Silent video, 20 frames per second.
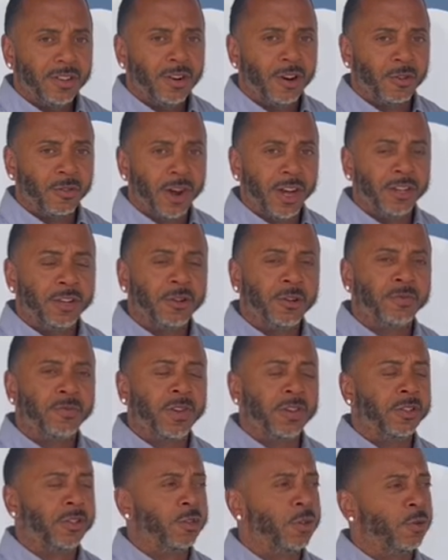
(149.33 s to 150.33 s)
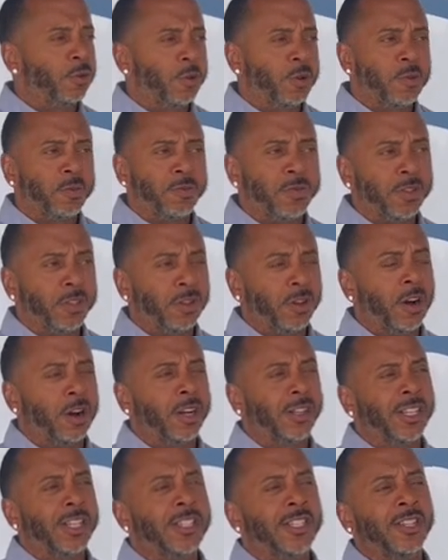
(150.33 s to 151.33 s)
All right. You can
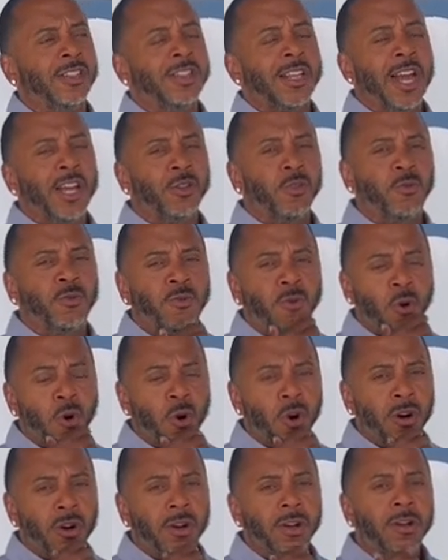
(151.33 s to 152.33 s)
things in Daniel 4,